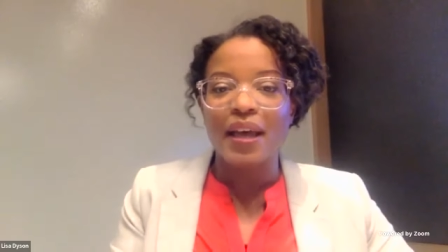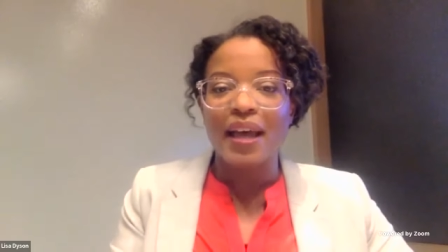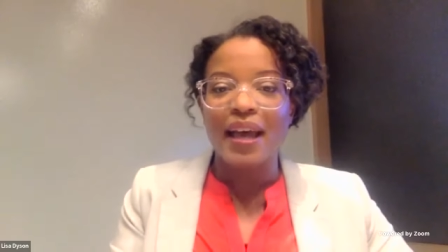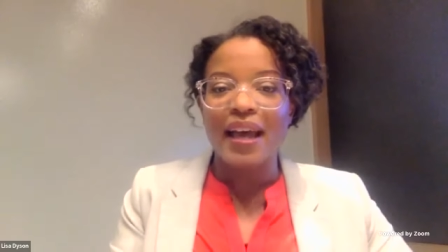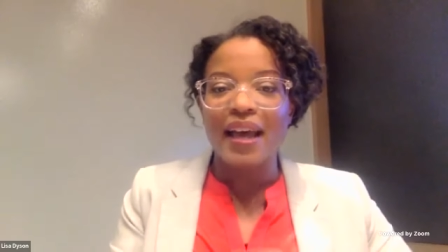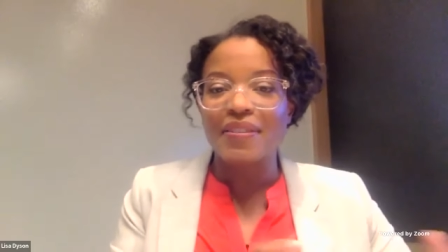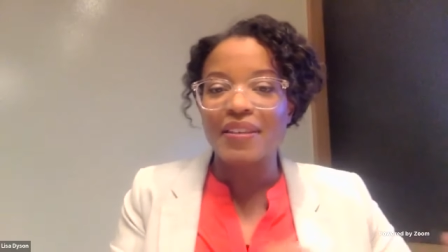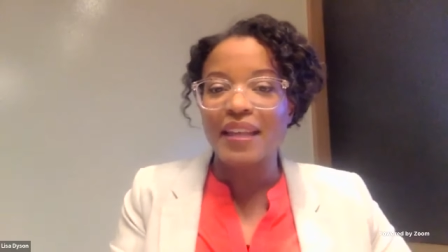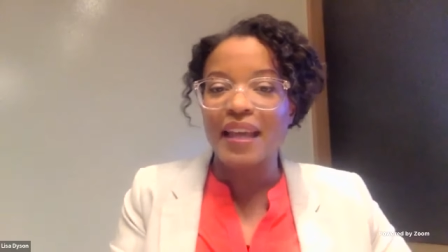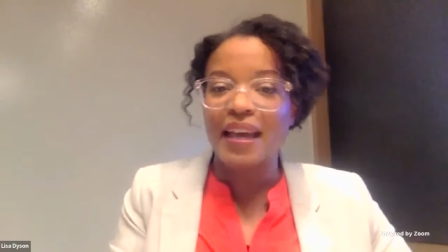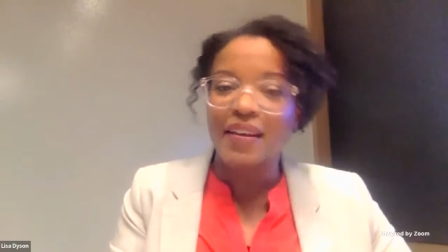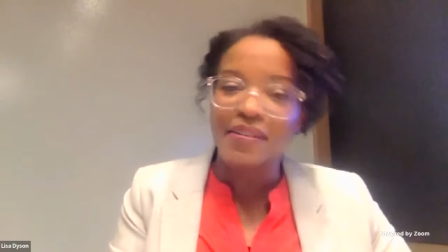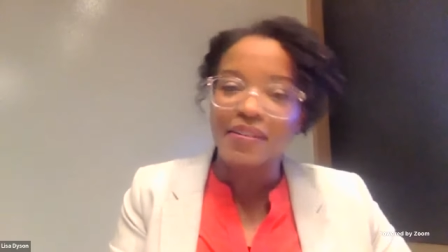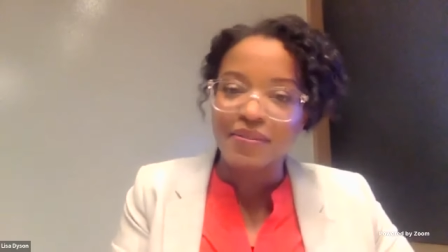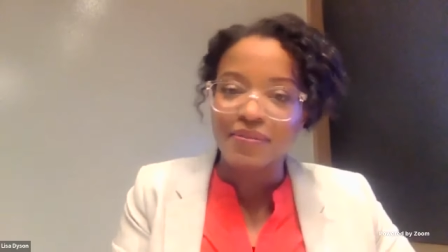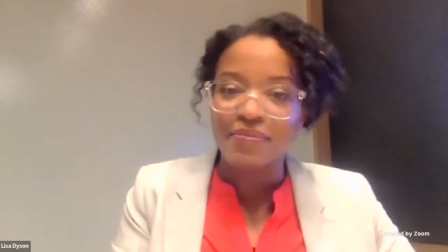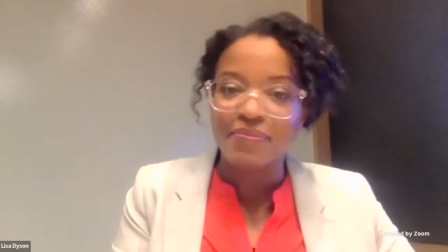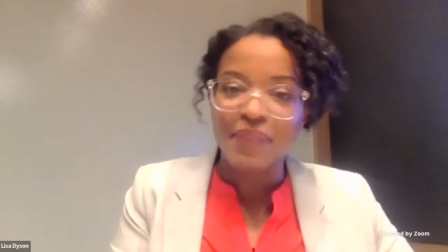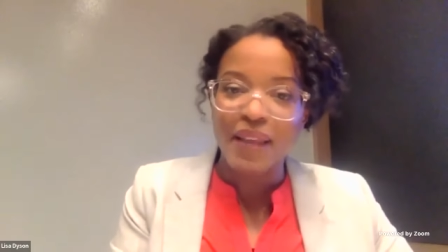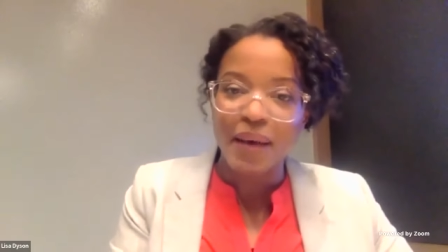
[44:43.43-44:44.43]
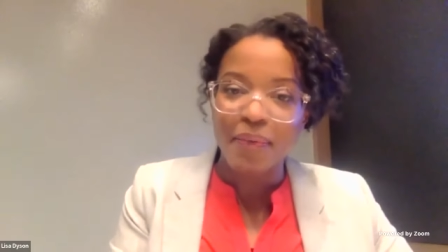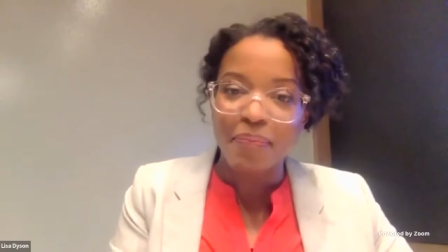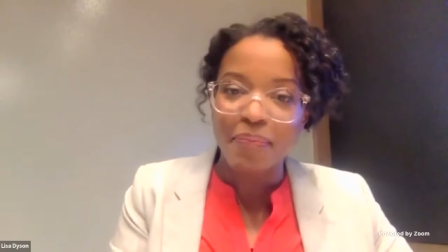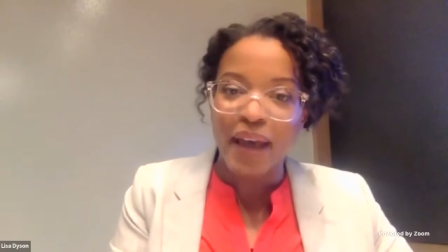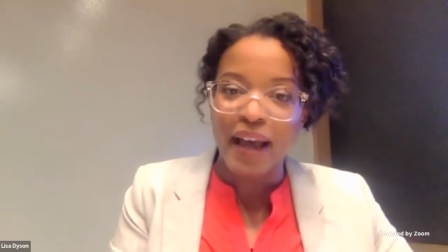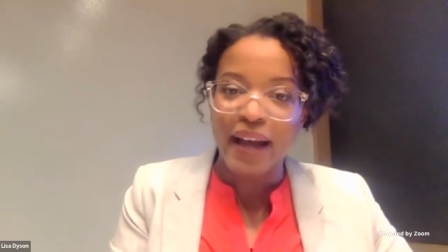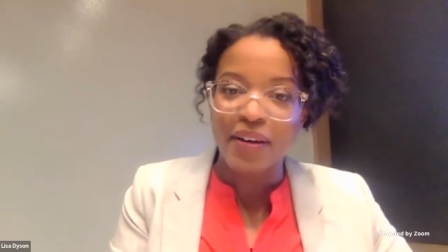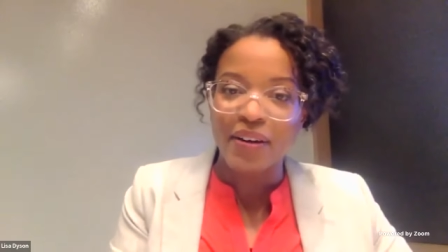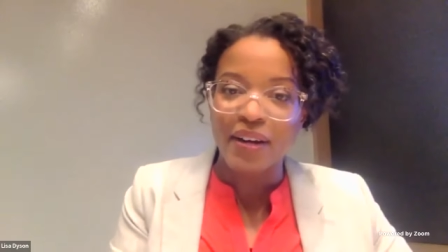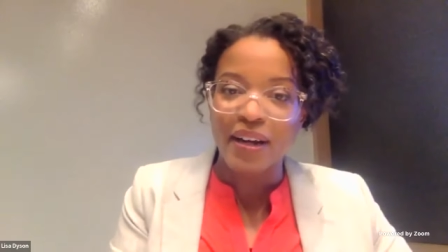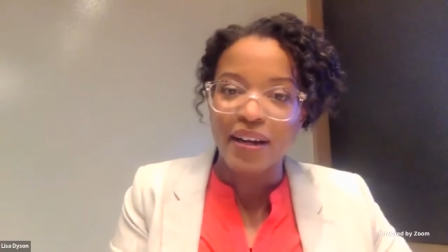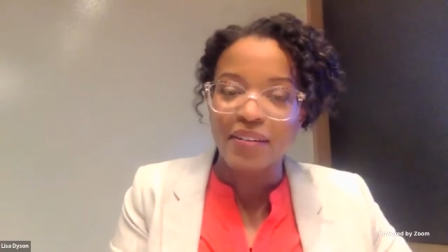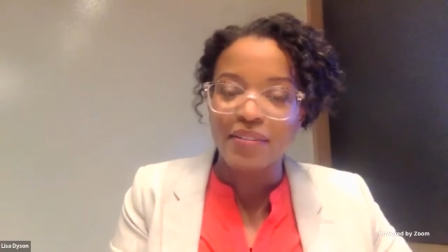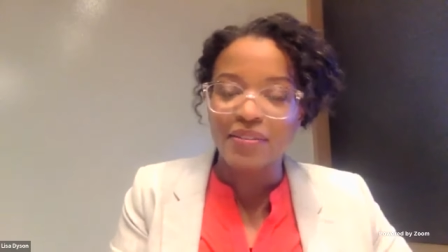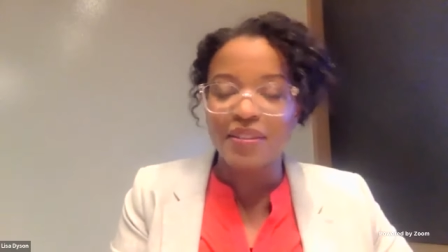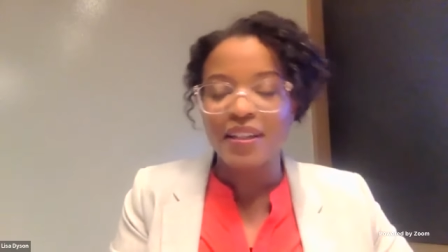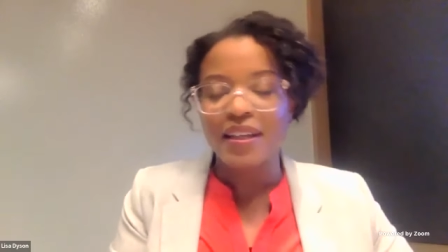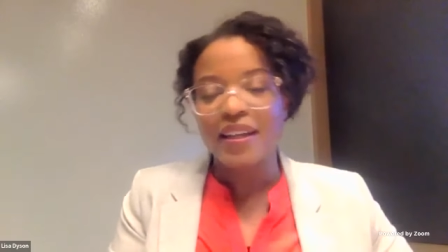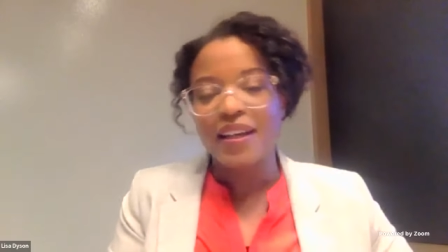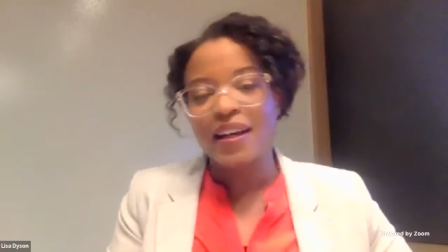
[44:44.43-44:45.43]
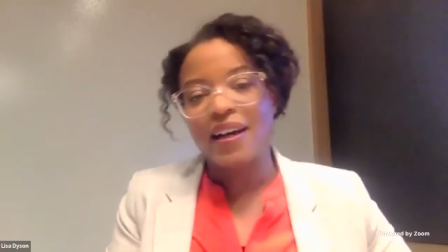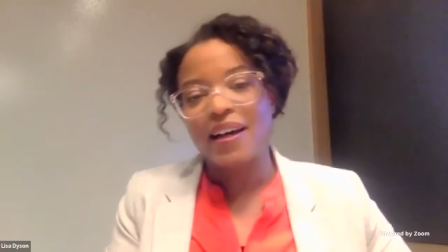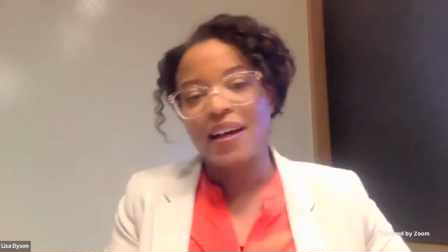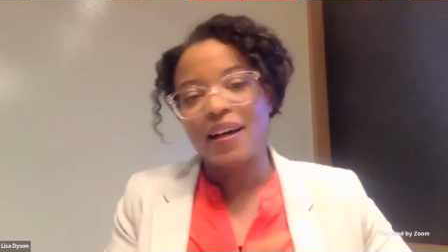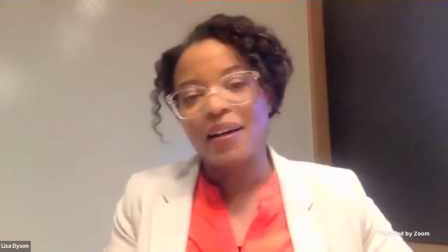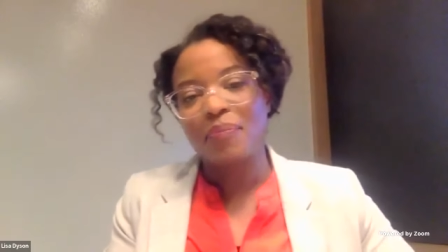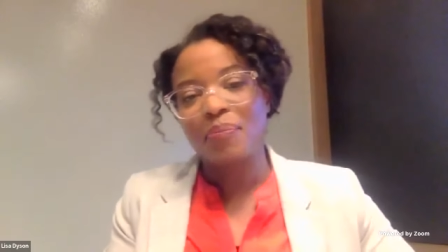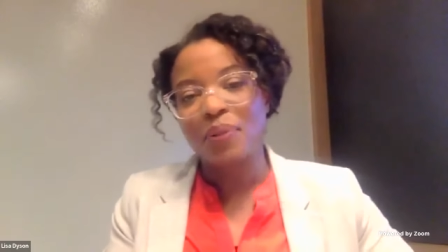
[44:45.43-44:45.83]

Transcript: having that that background uh,